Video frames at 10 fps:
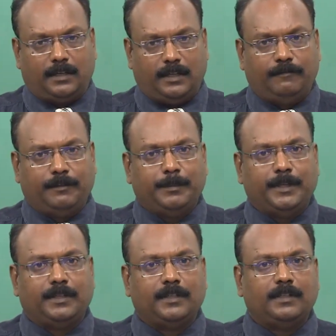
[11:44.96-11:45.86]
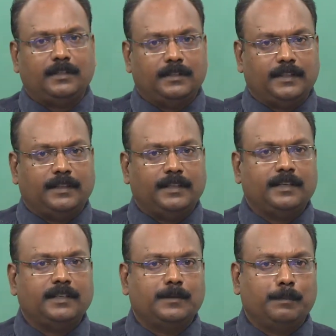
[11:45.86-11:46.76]
Information they
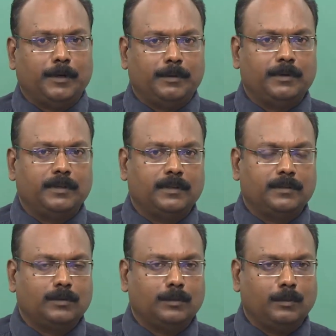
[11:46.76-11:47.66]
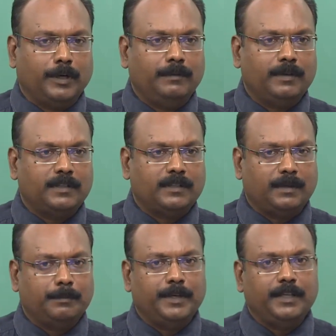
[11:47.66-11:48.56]
think is power. So why will
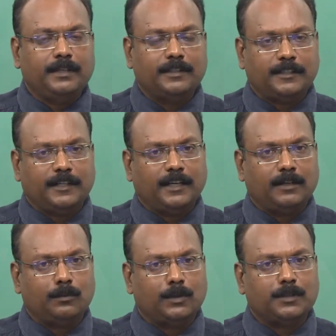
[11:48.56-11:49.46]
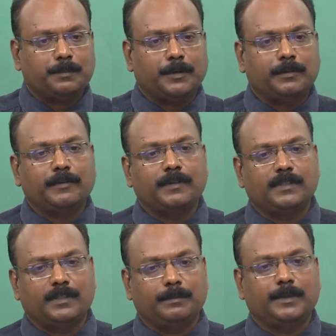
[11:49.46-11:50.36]
somebody share one's power
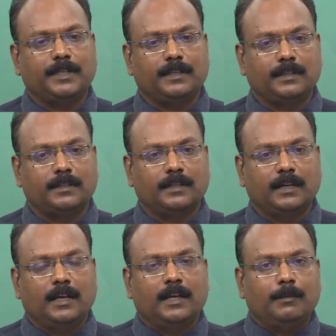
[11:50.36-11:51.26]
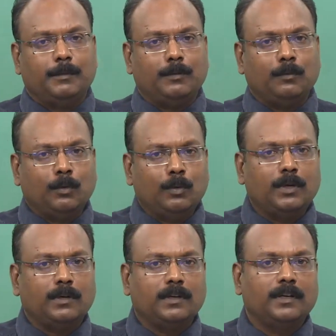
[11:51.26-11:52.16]
with somebody else? But
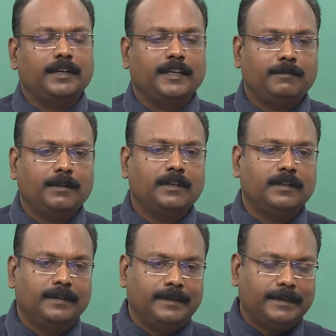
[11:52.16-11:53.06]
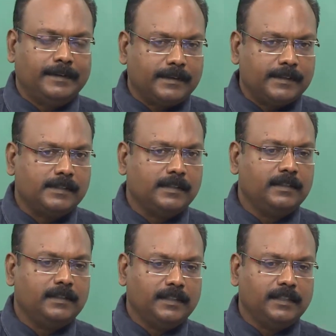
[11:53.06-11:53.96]
overall it will
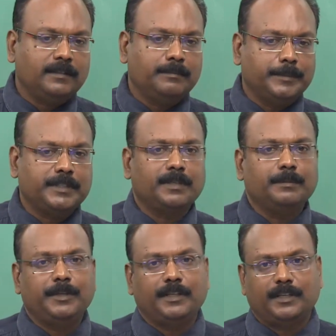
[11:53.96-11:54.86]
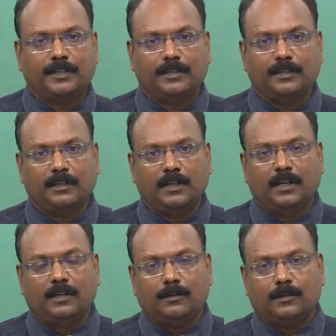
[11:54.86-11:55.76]
result in miscommunication,
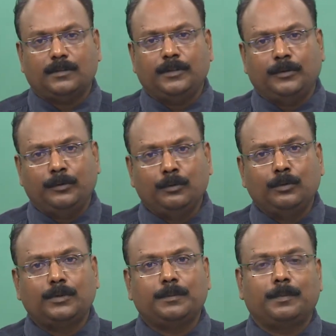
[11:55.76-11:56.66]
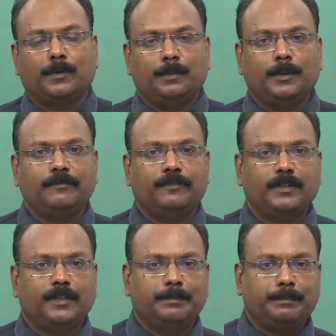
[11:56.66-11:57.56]
causing huge problem
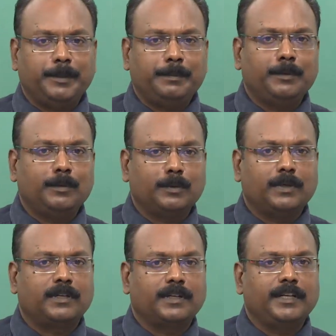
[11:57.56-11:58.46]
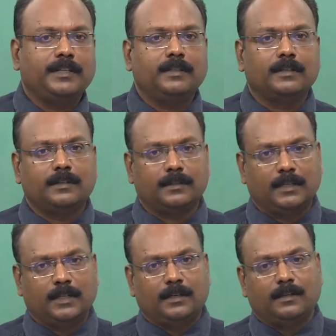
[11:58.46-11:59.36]
for the people who are running the
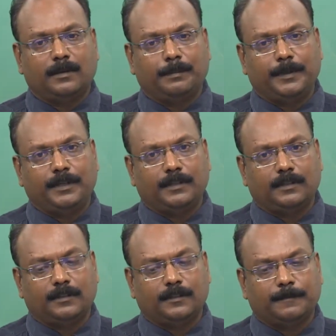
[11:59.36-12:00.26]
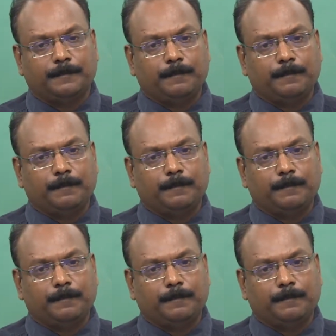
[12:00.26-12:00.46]
companies.